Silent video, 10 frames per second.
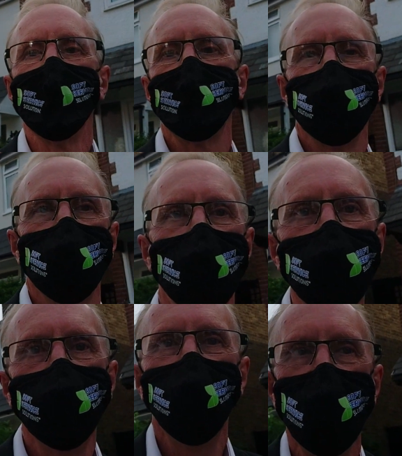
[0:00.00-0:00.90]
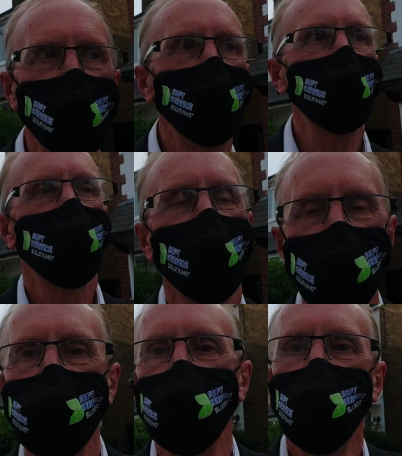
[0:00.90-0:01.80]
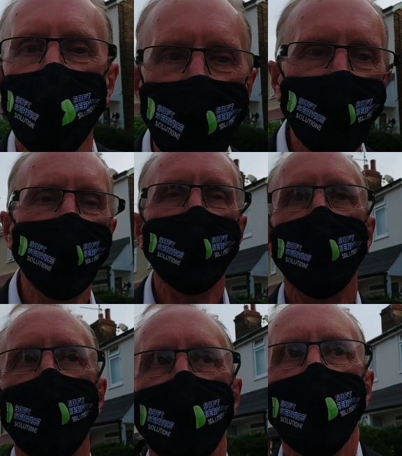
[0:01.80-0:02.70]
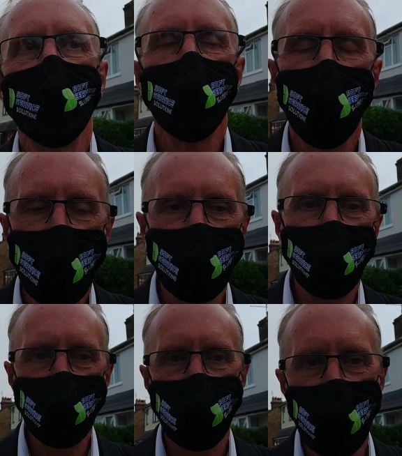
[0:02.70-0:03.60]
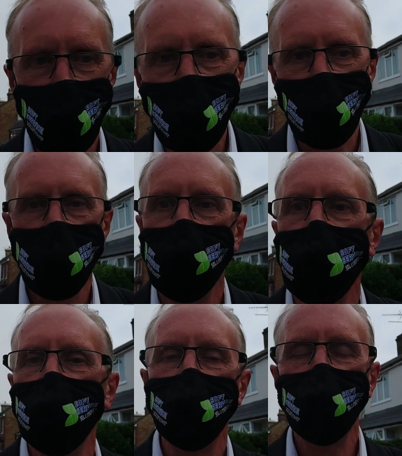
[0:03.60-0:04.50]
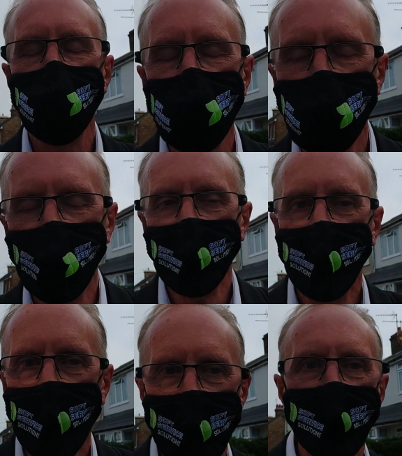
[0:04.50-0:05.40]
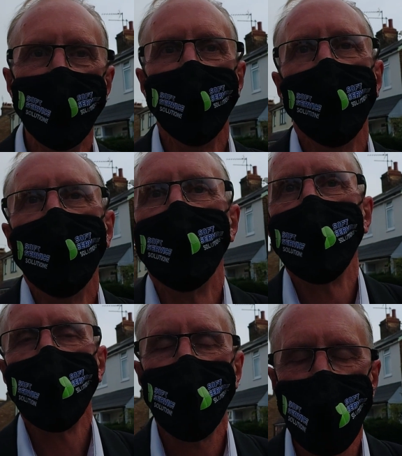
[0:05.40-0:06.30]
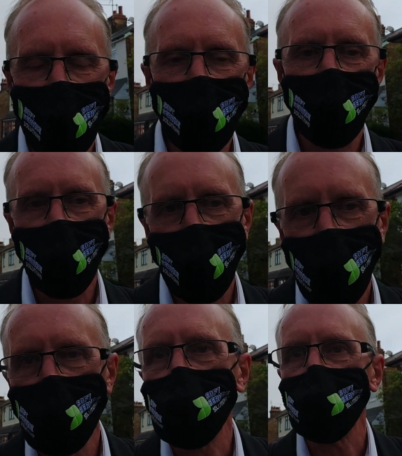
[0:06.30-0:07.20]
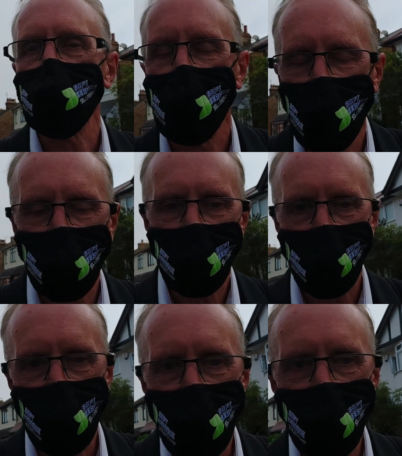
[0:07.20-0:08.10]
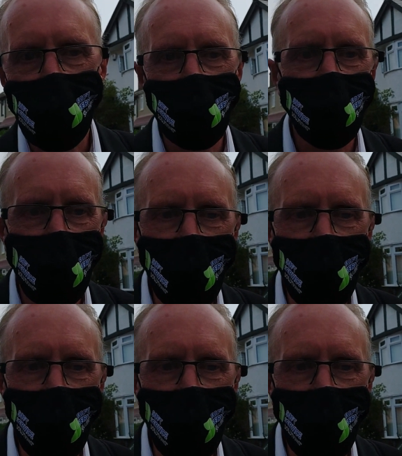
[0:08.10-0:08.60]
to be able to draw that data out and streamline the process so that she can